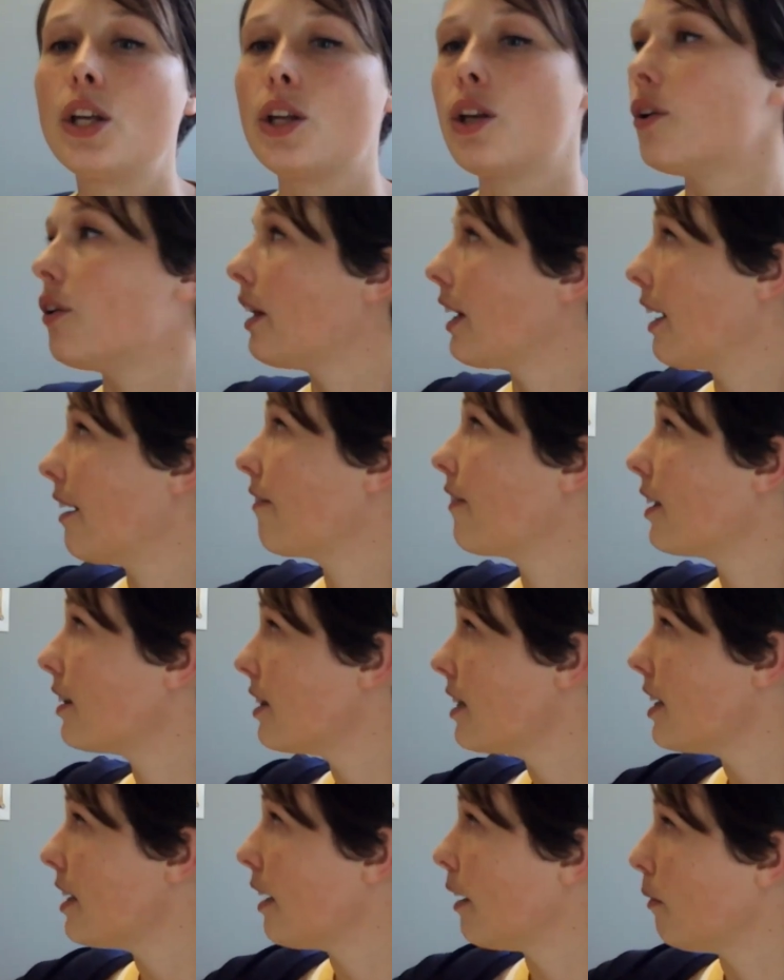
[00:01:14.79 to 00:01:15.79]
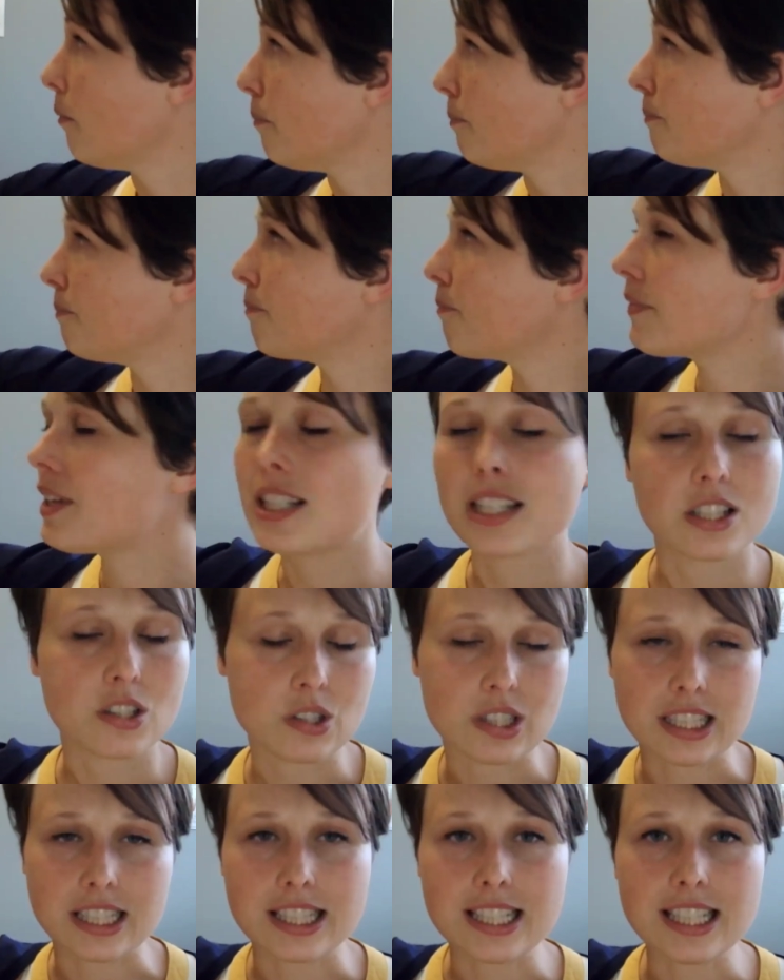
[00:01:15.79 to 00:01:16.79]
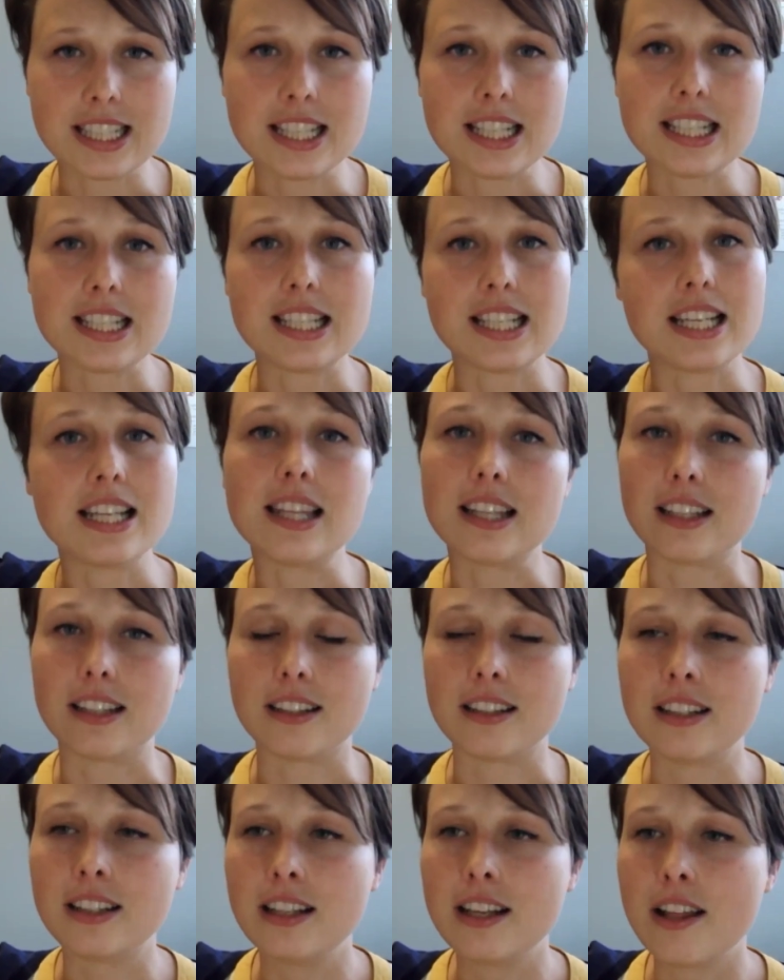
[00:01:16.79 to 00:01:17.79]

Like I've got the, it's called the CTC, the